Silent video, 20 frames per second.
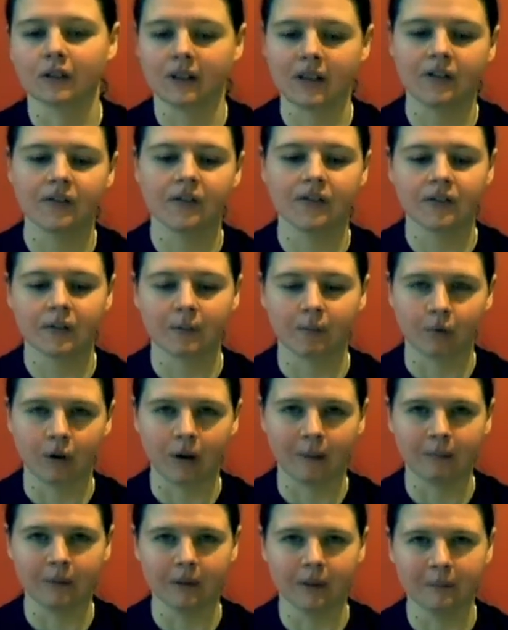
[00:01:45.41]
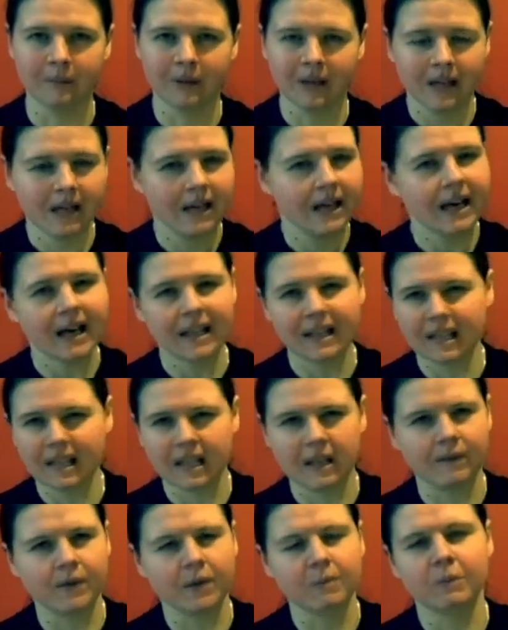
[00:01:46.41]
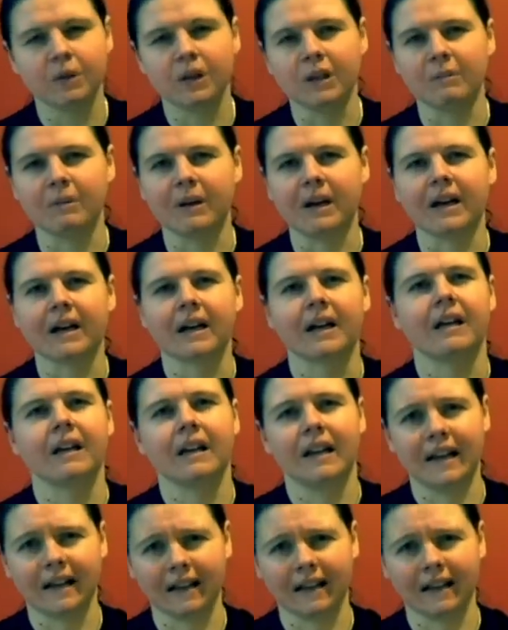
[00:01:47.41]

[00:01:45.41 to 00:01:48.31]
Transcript: this is the problem, and they give you money back like